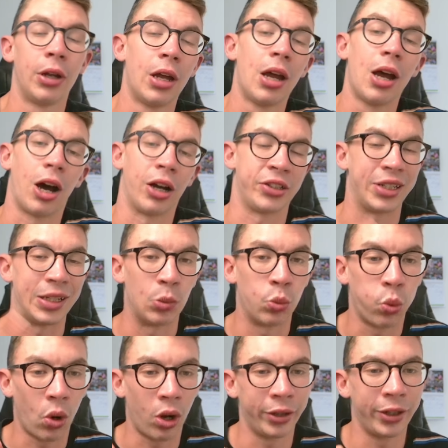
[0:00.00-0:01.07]
I see
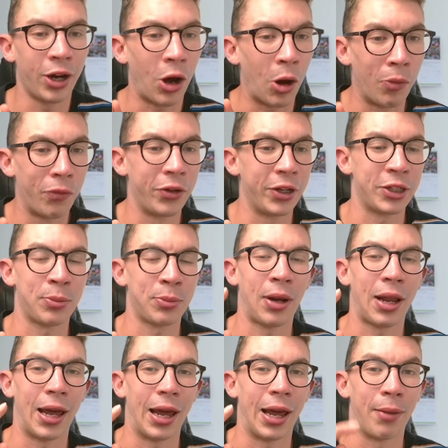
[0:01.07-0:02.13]
one obvious
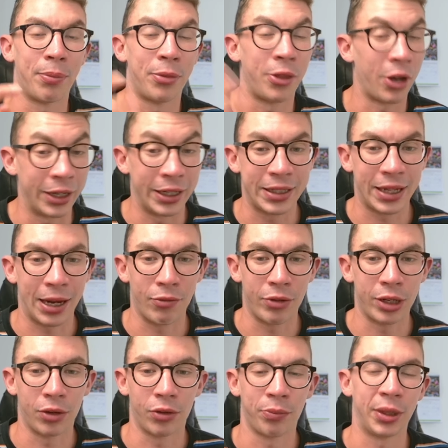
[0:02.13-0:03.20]
player that I need to get
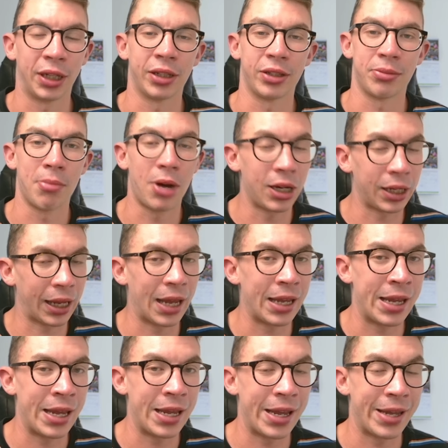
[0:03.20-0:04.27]
rid of because Mark
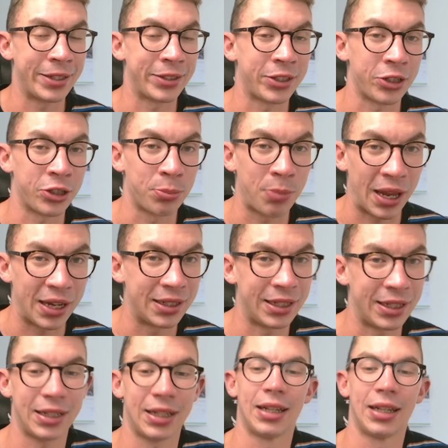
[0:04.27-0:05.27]
Guehi is suspended.